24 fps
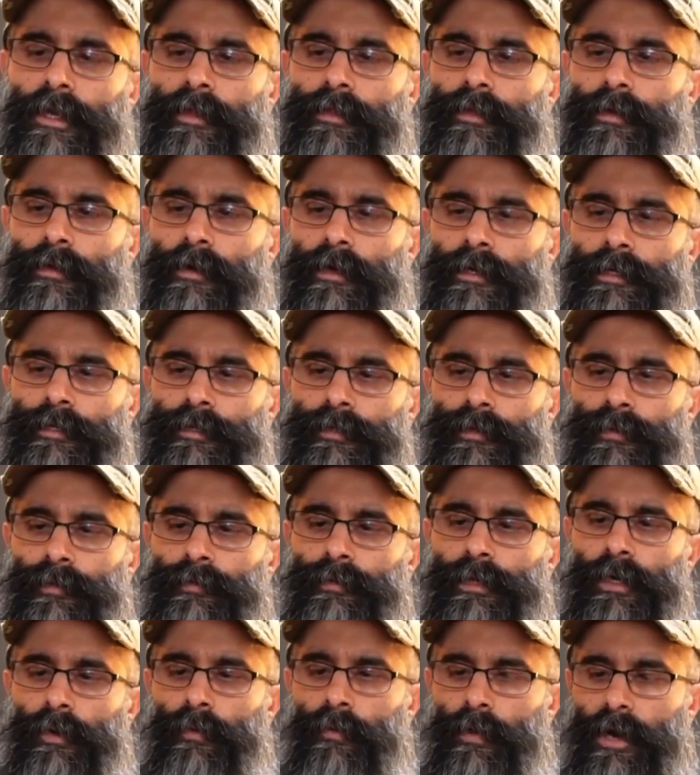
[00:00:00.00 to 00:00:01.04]
There are two
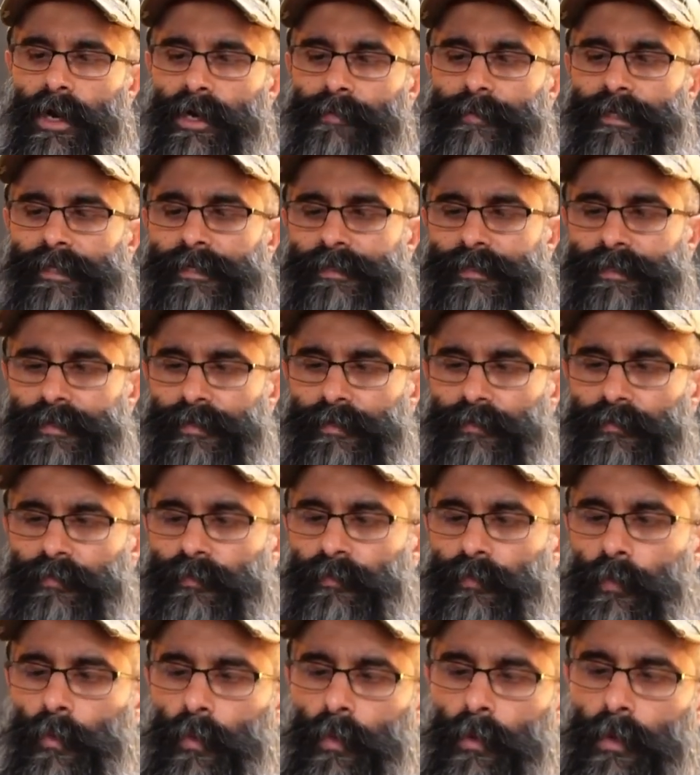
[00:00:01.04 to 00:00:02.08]
requirements
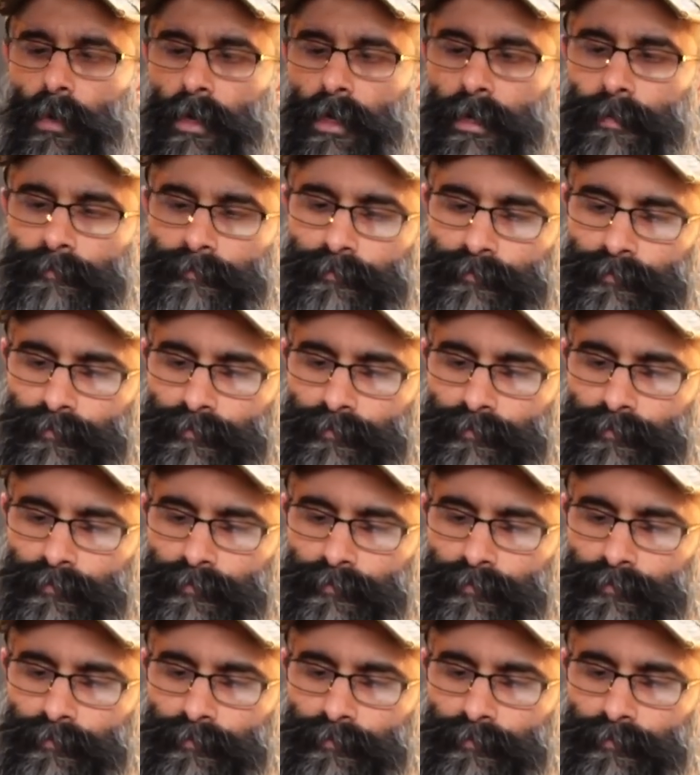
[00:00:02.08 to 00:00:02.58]
for